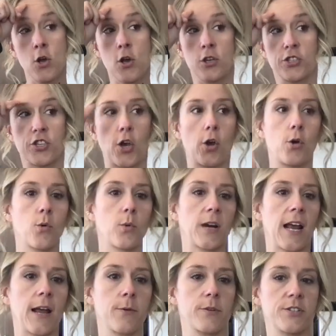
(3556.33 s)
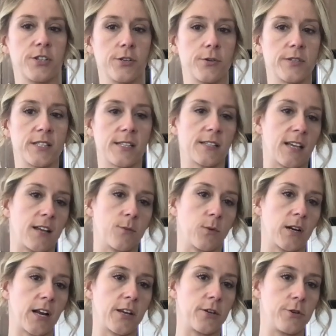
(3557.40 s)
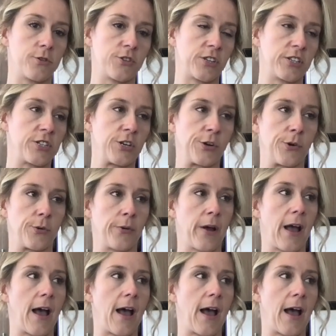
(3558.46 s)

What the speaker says: So what I would do is, and what I usually do,